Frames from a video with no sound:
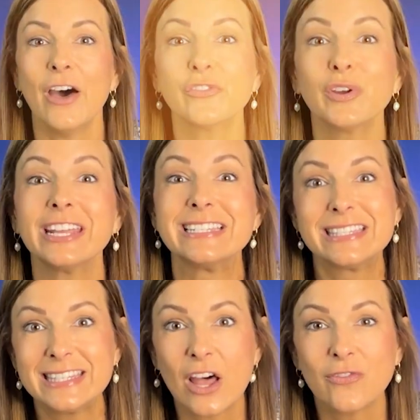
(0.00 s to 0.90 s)
Alpharetta
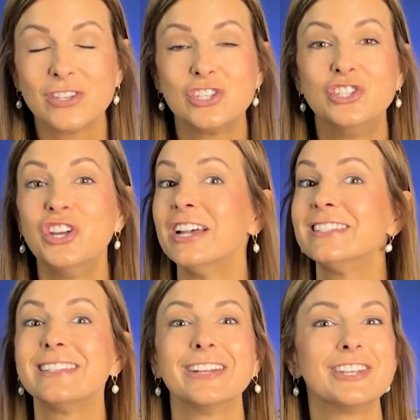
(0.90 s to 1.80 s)
itself is
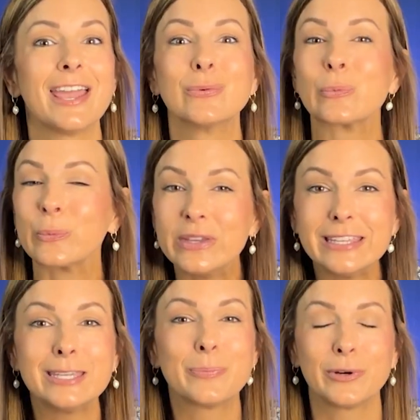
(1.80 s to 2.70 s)
just such a
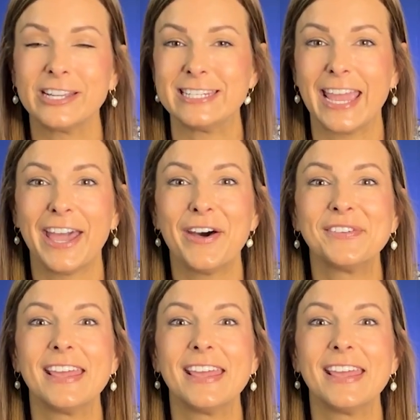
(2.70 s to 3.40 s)
really pretty town,